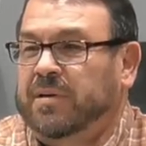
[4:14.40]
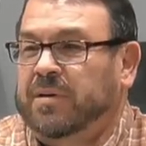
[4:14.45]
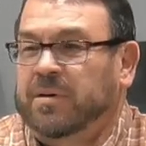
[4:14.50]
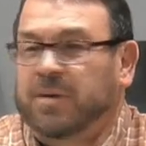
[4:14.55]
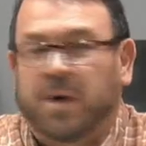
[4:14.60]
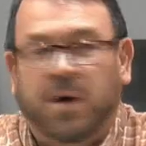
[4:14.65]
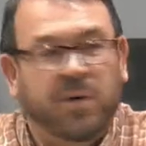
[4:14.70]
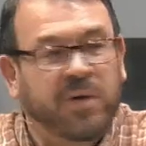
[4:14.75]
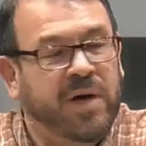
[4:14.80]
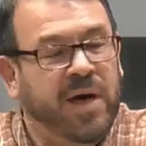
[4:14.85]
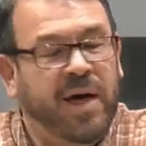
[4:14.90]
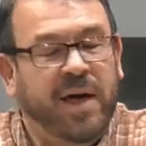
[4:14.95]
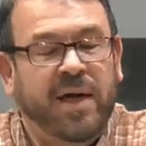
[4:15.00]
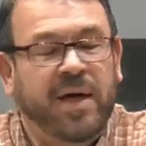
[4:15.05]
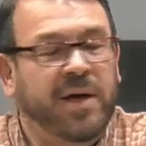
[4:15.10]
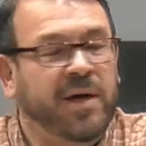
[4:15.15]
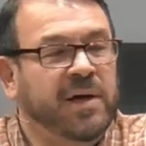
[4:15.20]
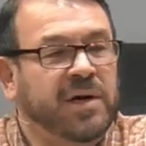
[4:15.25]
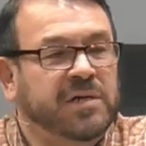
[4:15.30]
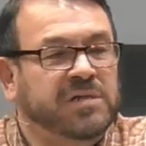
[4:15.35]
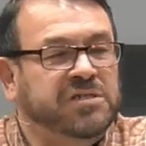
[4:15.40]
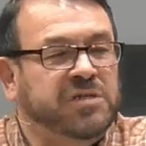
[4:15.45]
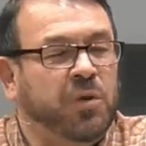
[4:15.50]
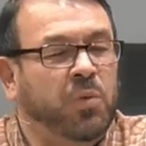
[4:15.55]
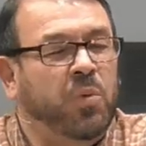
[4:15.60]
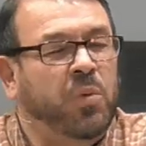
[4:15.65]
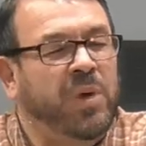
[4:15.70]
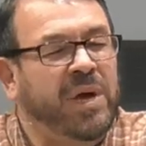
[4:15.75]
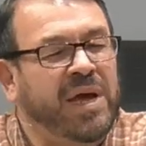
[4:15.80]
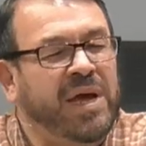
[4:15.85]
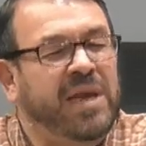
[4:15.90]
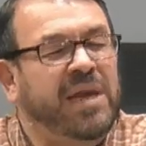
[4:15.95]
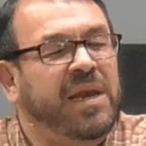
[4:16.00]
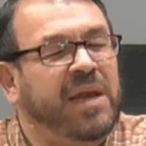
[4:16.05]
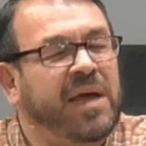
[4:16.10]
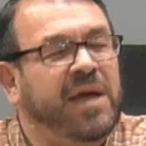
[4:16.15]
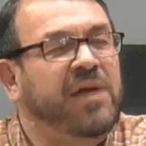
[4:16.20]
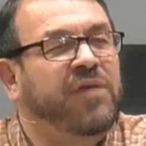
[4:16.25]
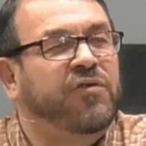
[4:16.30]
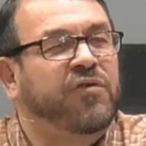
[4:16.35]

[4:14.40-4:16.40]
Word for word: Okay? So we need